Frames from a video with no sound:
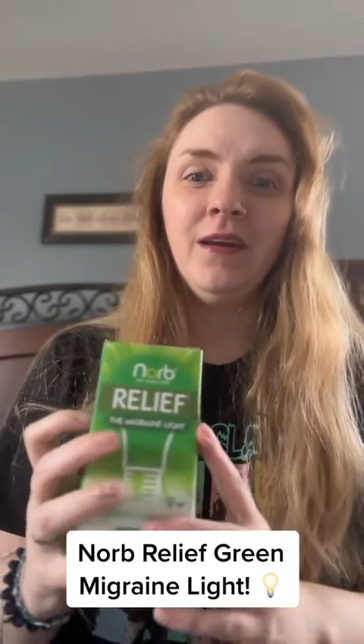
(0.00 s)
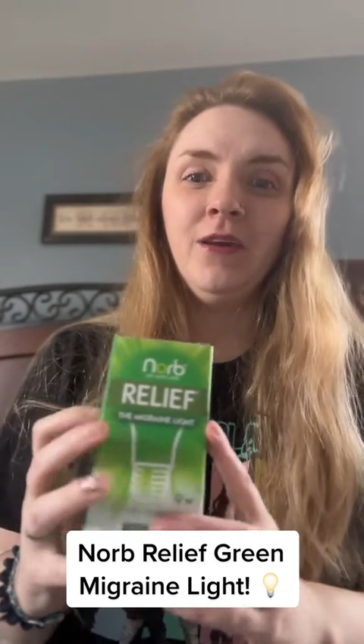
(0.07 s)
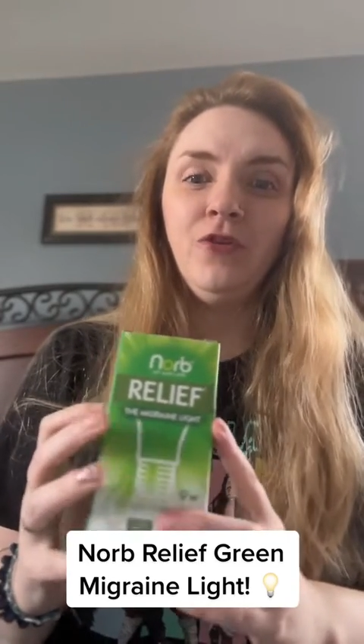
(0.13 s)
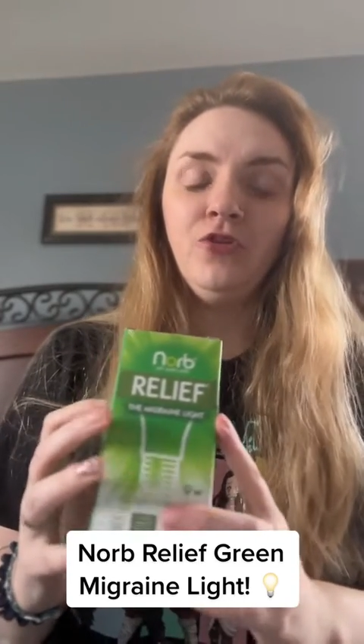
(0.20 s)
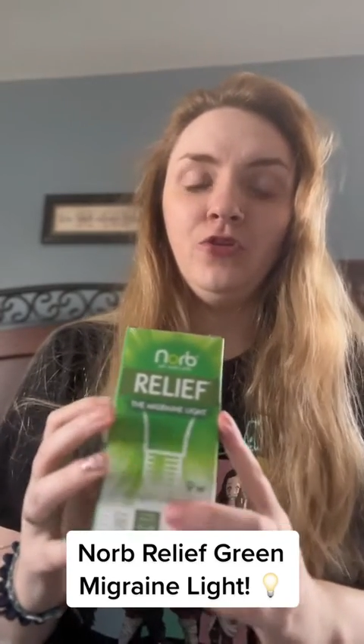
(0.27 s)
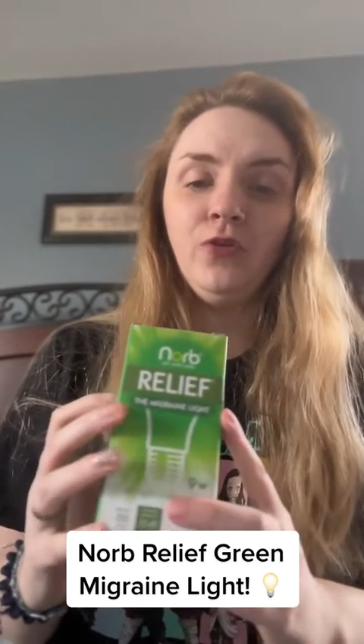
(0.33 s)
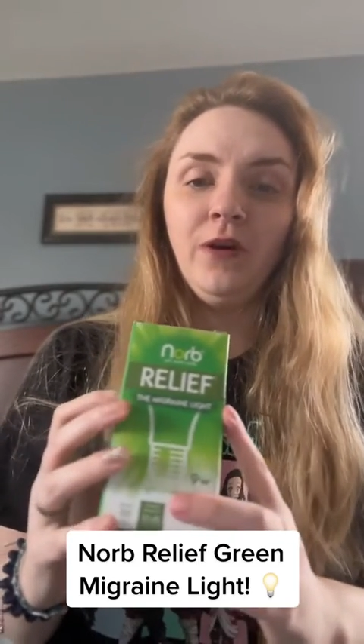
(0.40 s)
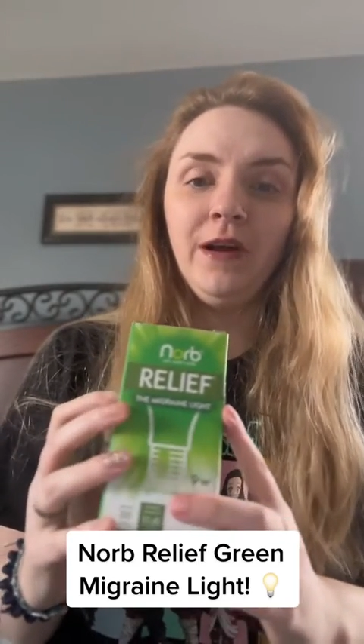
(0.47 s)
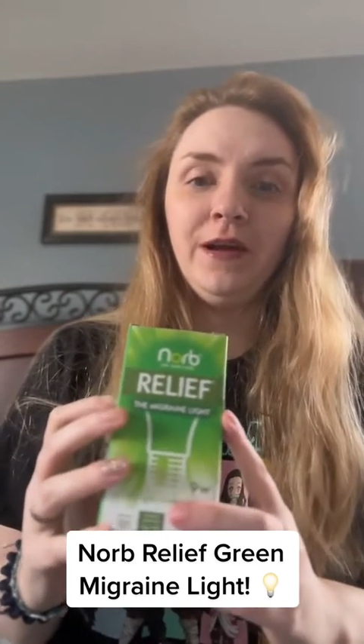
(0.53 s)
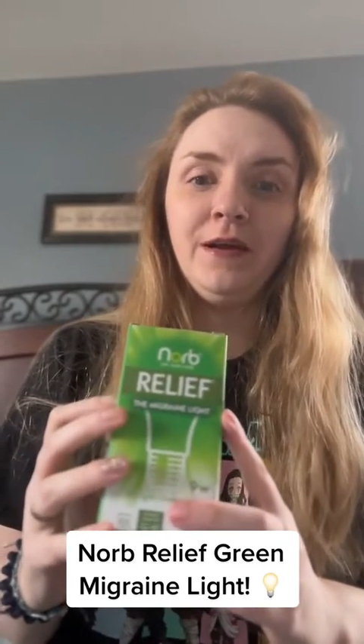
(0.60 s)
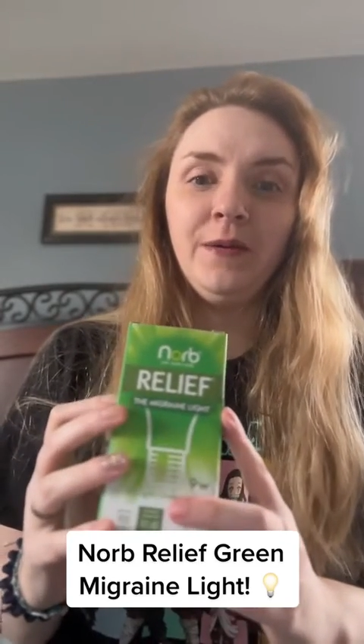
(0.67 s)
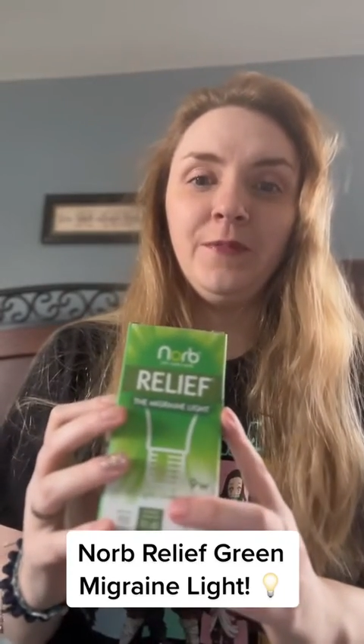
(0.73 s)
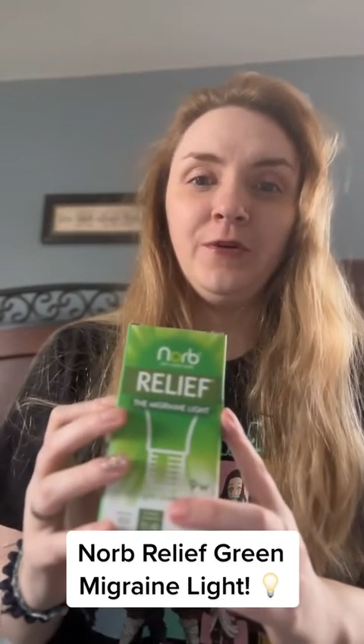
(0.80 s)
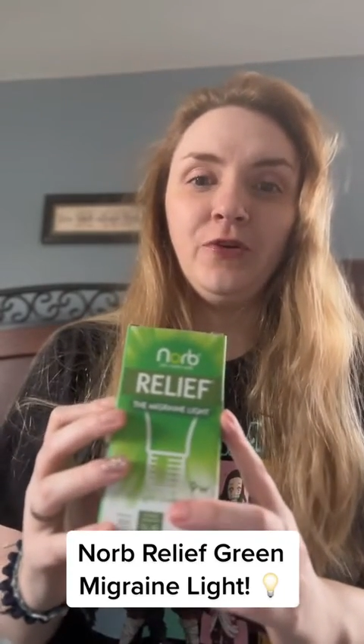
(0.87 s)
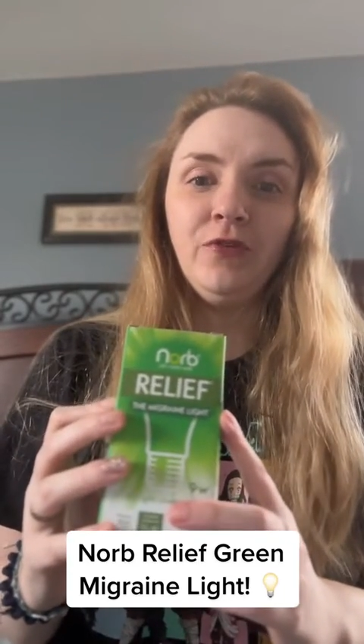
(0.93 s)
So I
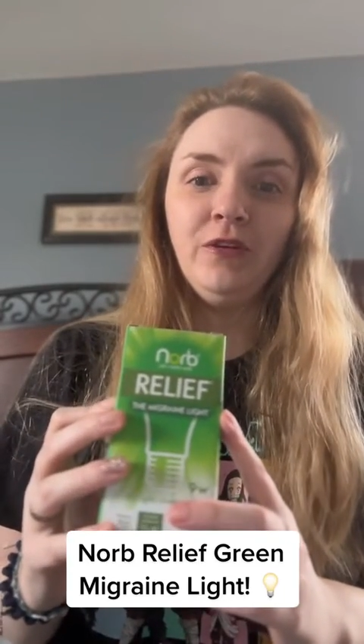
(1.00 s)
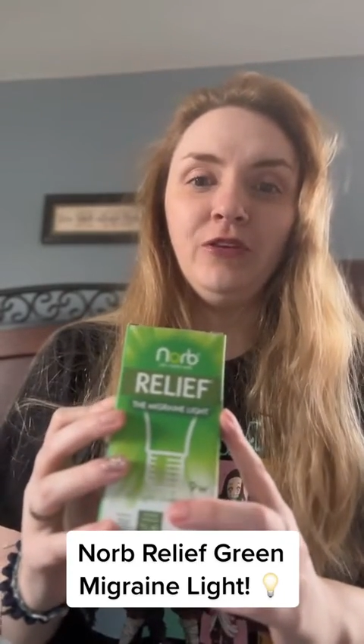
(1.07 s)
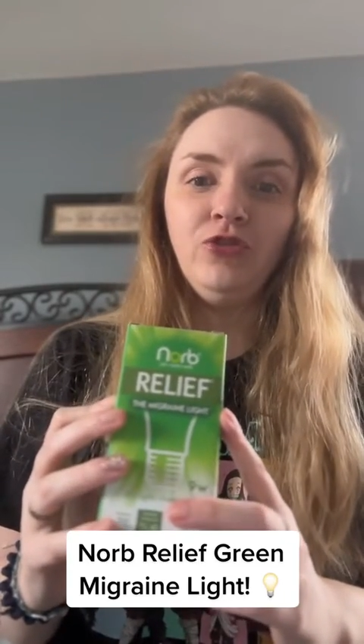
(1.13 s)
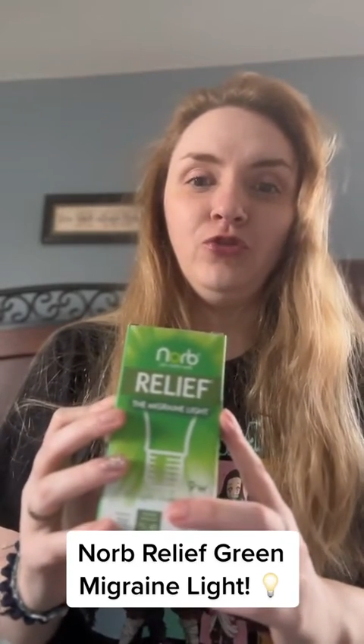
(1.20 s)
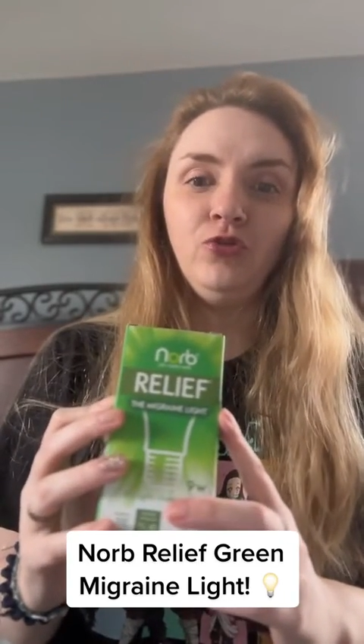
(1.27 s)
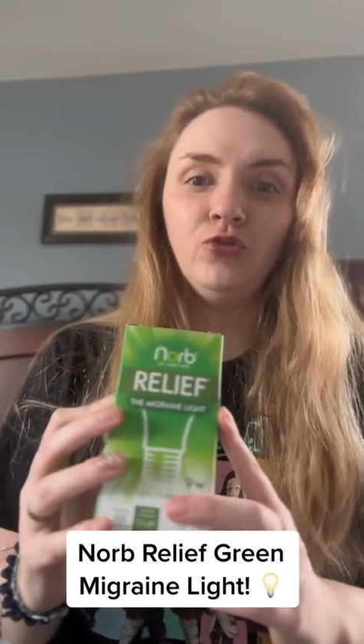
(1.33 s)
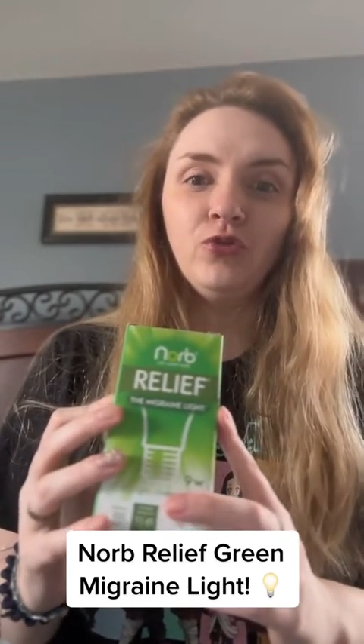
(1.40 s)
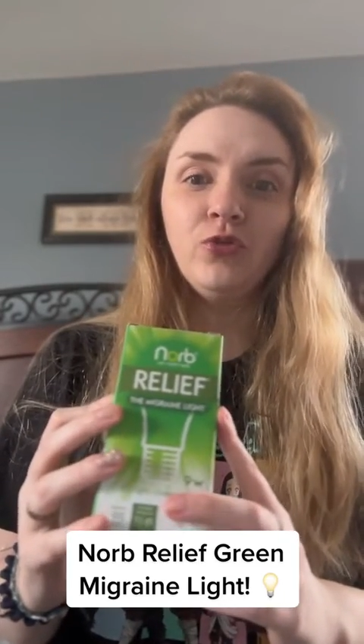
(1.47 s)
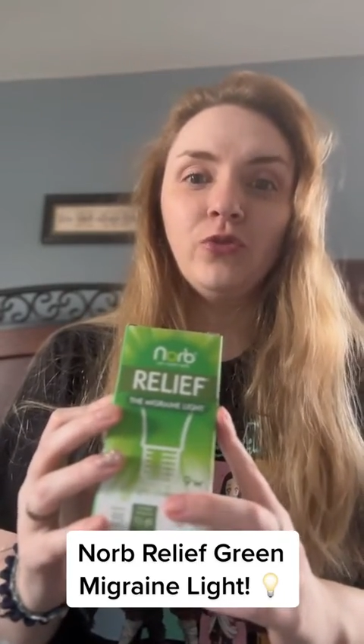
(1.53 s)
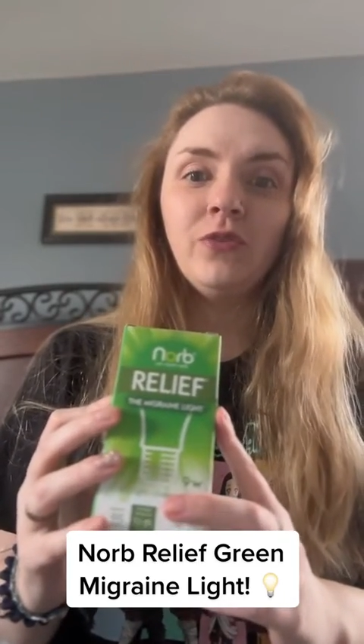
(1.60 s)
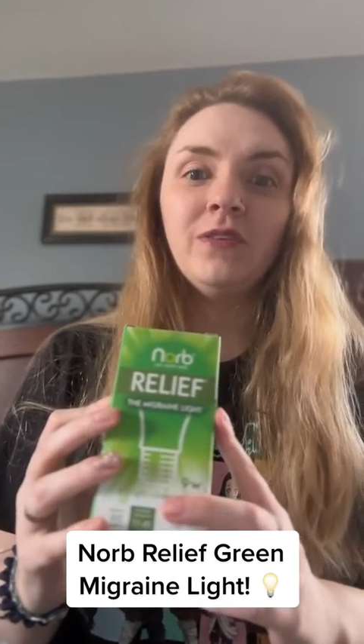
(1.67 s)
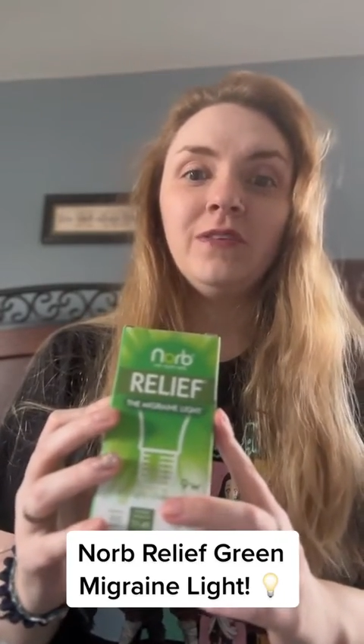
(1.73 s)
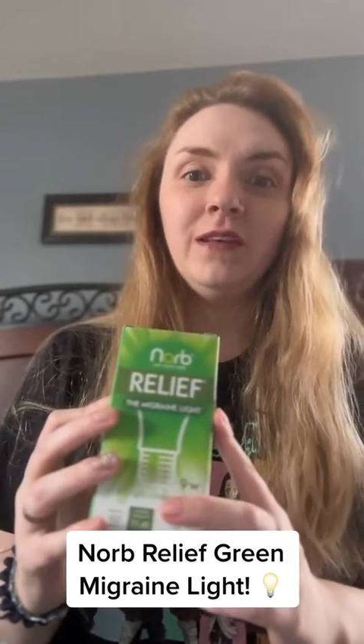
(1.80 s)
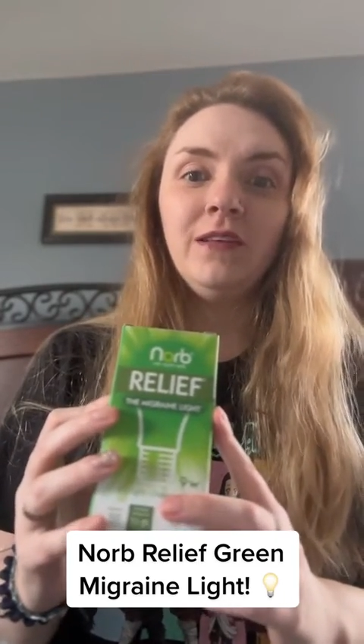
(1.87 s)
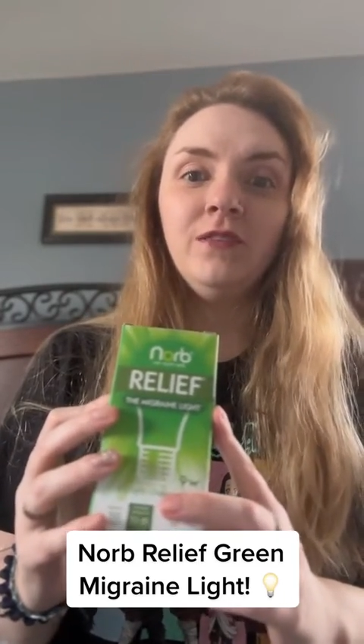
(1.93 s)
am going to screw
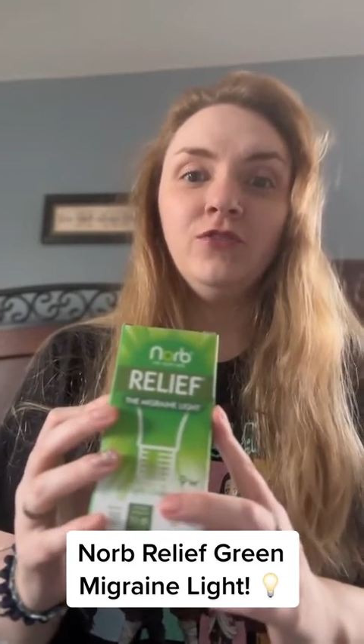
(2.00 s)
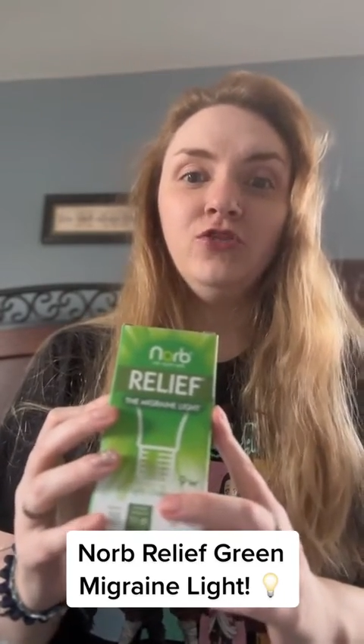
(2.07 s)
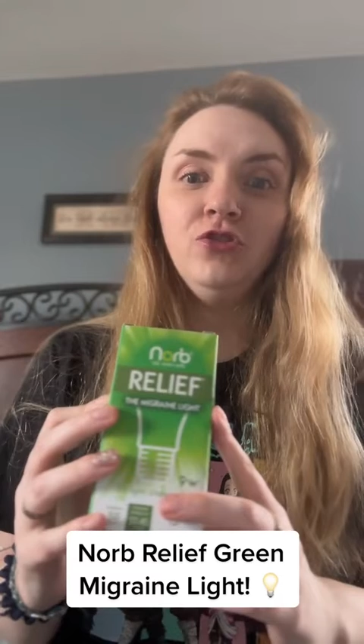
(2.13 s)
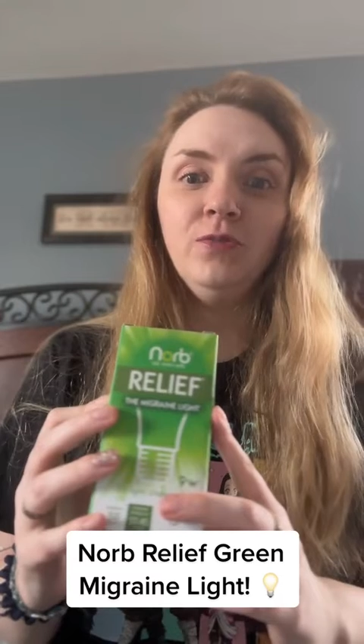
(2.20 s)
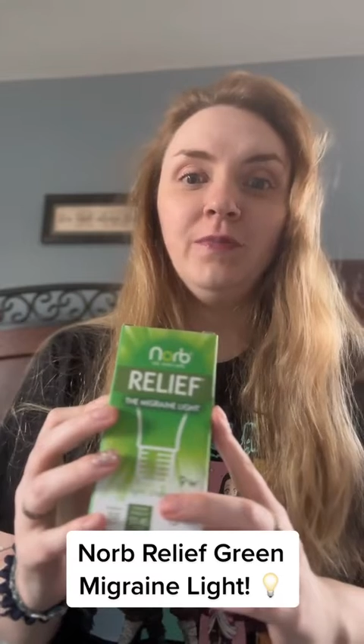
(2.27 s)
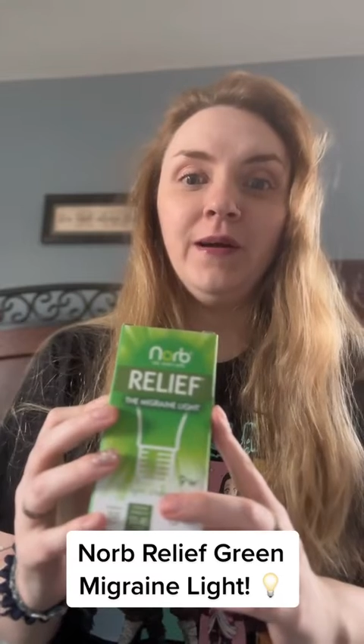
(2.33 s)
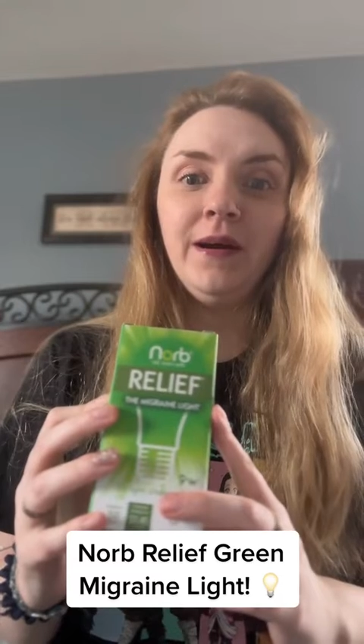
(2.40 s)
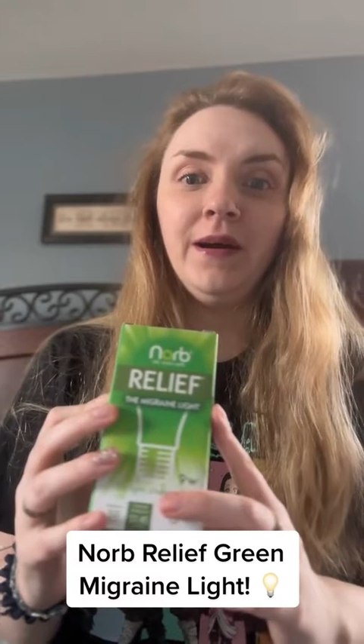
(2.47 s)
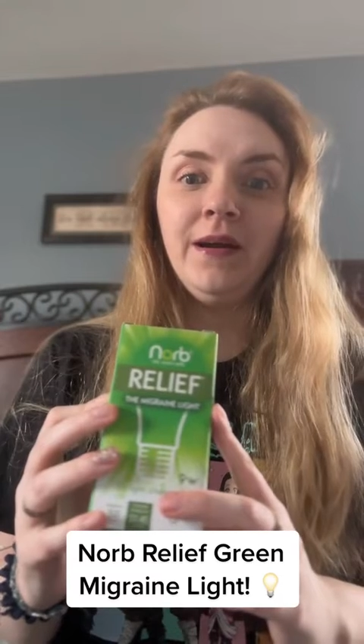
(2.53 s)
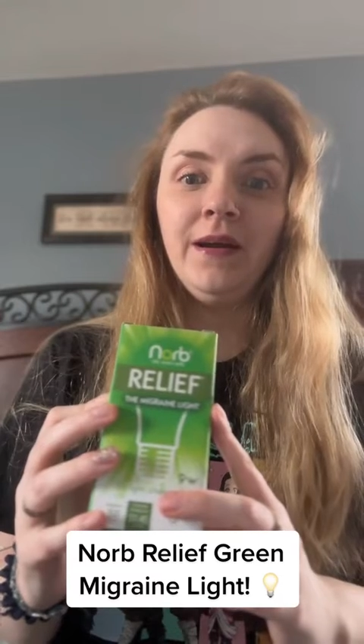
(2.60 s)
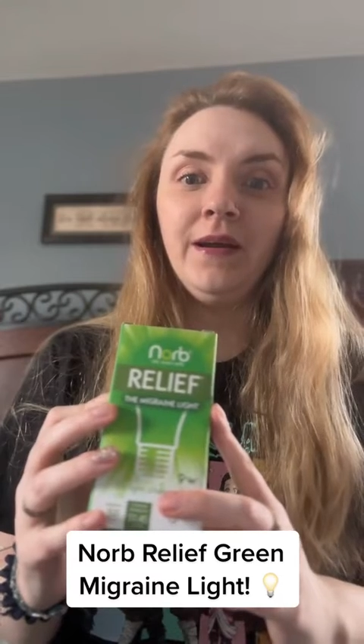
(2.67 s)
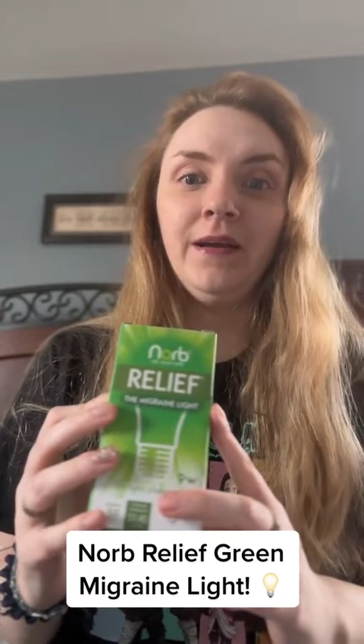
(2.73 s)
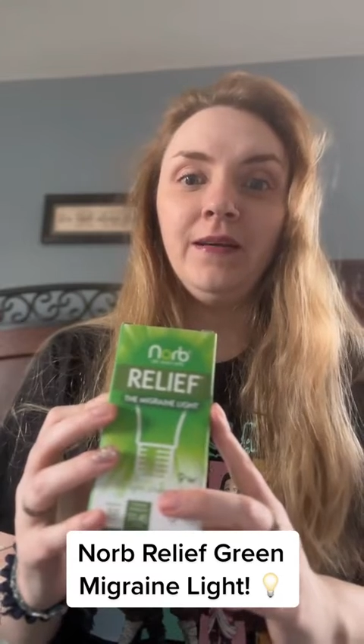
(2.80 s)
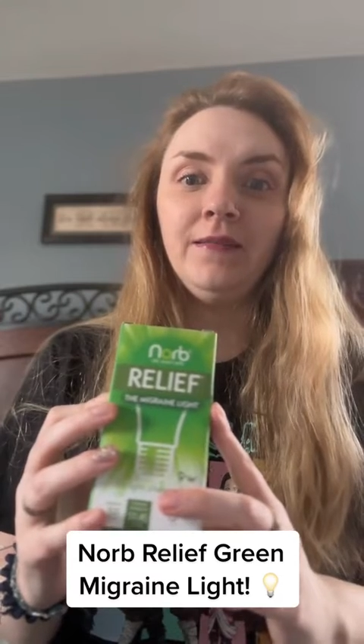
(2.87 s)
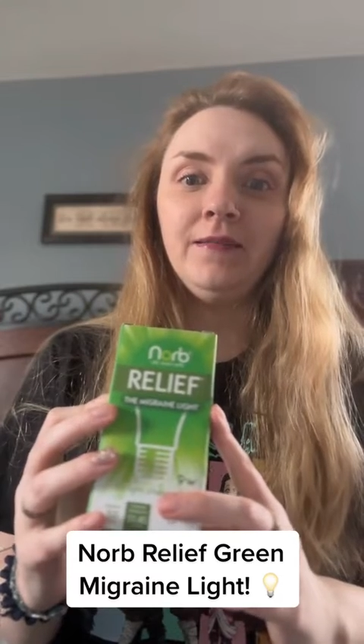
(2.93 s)
this into my